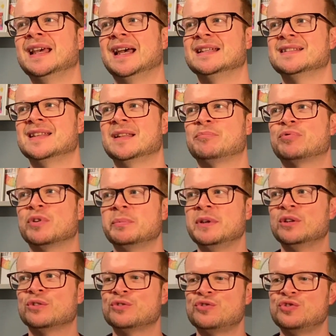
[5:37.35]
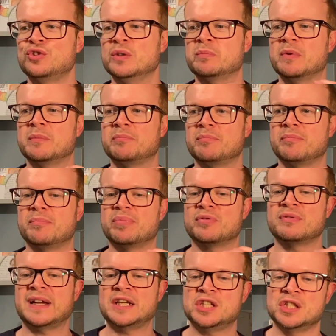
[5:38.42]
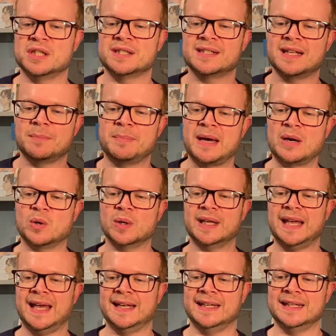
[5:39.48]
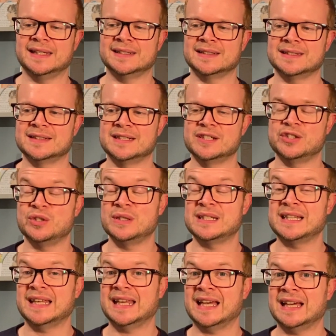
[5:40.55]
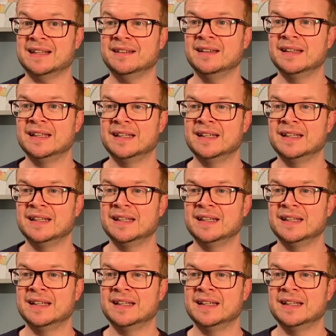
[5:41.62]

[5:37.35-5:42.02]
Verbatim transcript: and so they're probably not super precious about getting it as soon as they can,